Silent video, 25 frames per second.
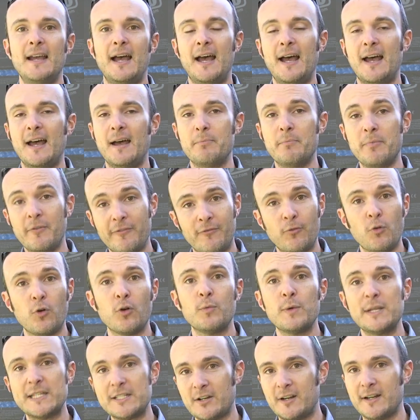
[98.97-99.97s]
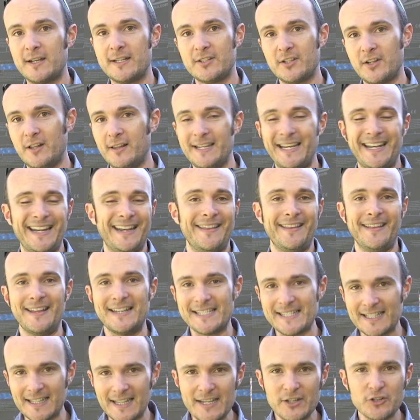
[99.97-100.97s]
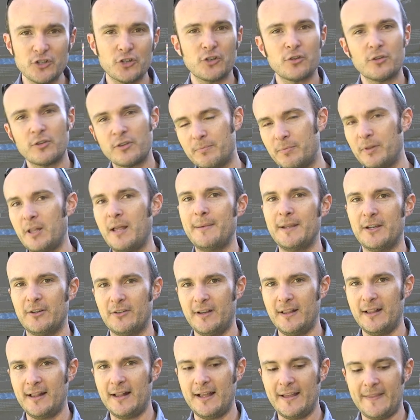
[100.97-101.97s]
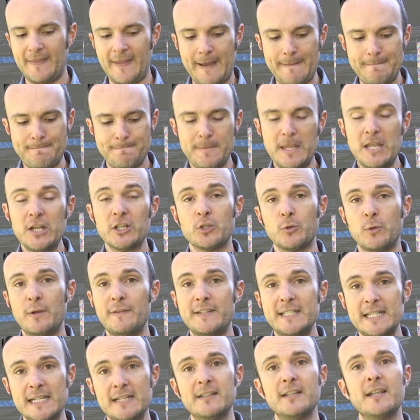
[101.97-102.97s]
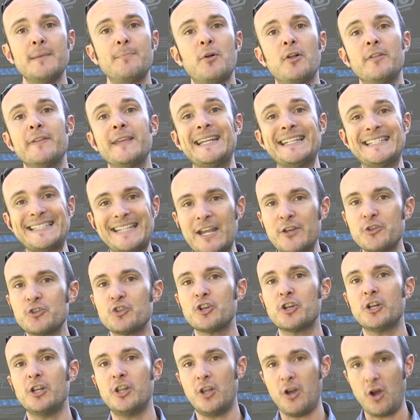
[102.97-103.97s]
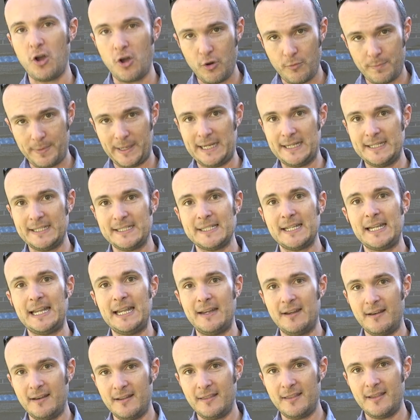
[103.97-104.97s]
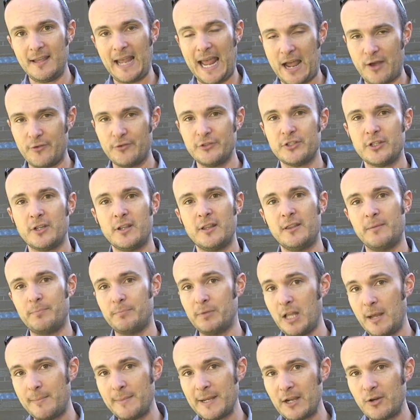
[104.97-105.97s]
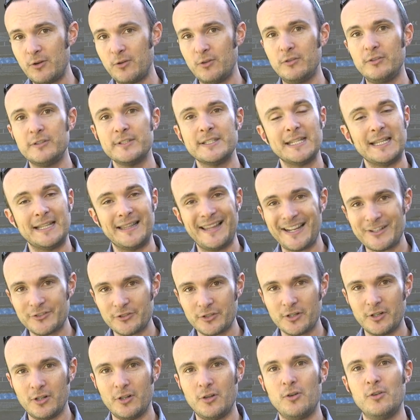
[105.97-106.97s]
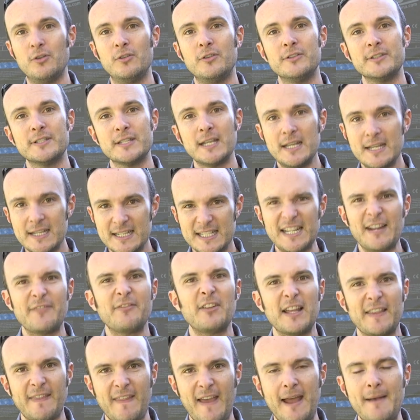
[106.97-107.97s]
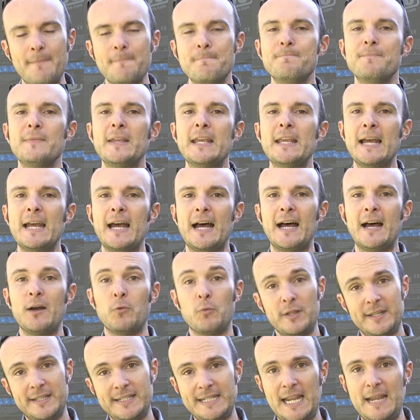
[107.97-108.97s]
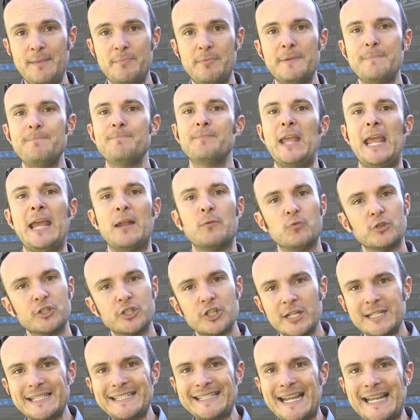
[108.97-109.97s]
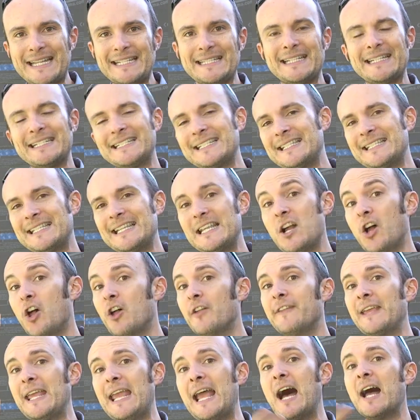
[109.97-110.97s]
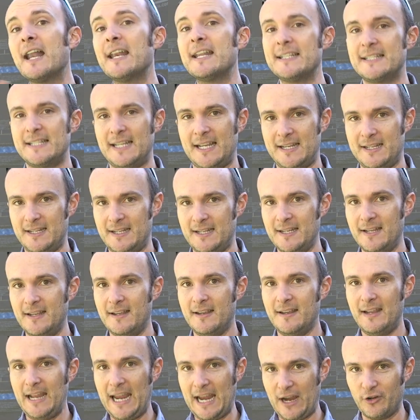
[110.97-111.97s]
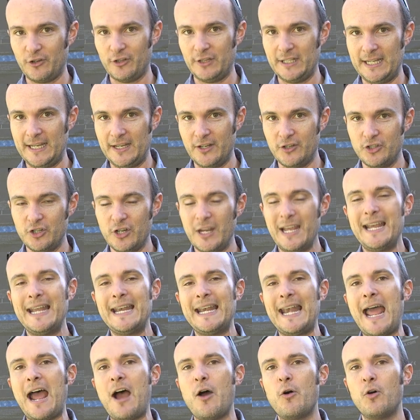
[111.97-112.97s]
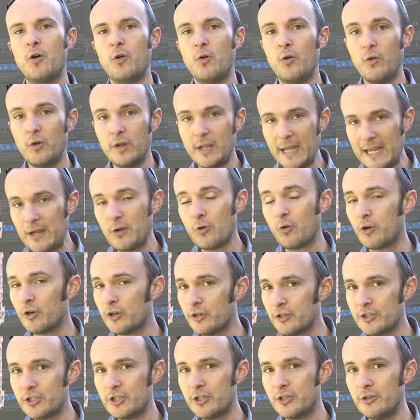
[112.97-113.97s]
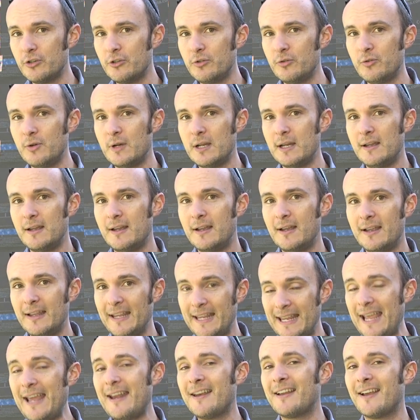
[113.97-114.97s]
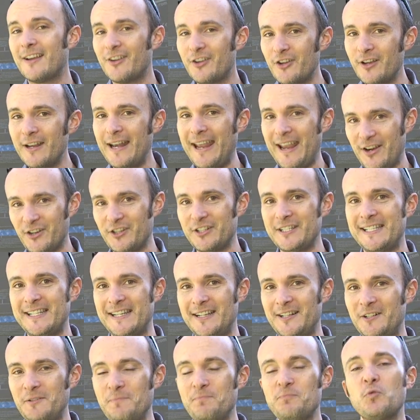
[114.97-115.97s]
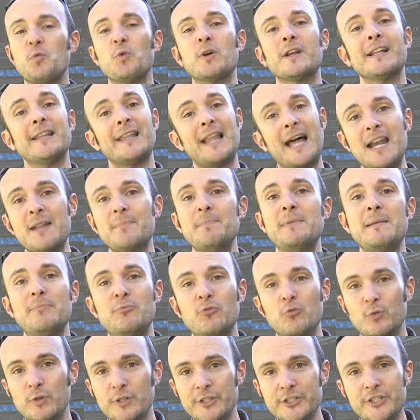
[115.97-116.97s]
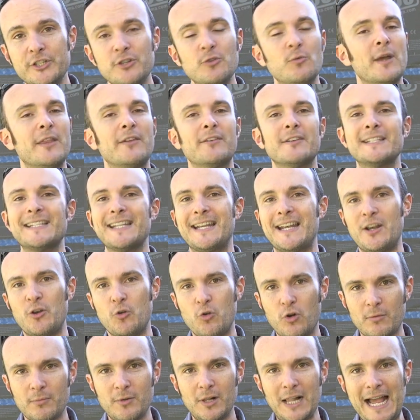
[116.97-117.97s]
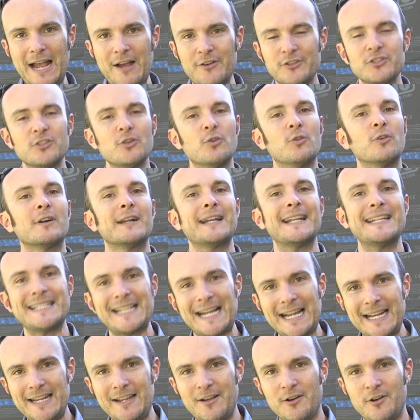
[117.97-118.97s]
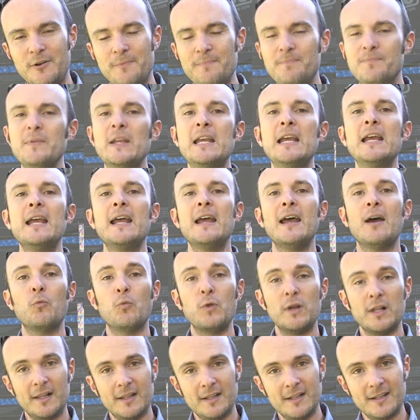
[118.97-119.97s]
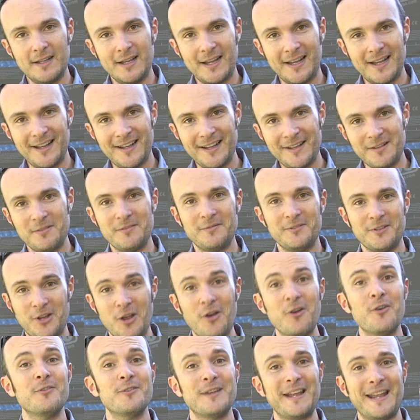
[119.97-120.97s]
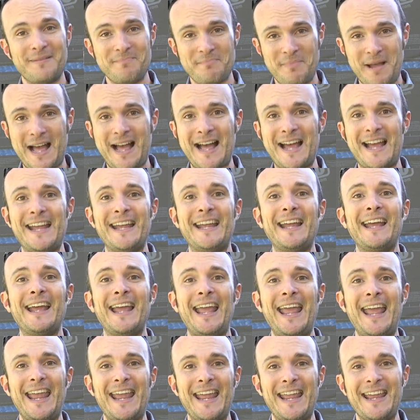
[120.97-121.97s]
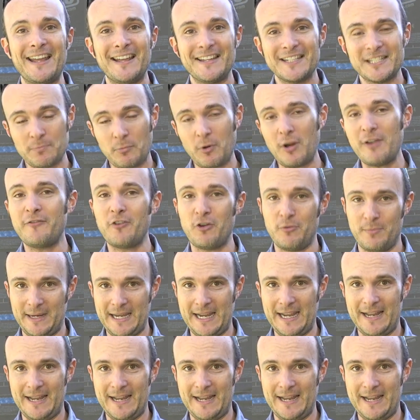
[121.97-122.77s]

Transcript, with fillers: Uh, before we start installing any of the insulation or the plumbing or anything like that. So we've sealed up all the intentional openings in the house, the plumbing holes, the electrical holes, stuff like that, uh, with tape, and we're just testing to see all the unintended air leakage. Now, in order to get a good air seal, what a lot of people will do, whether it's in a normal house or in a tiny home, will uh, go and buy a spray foam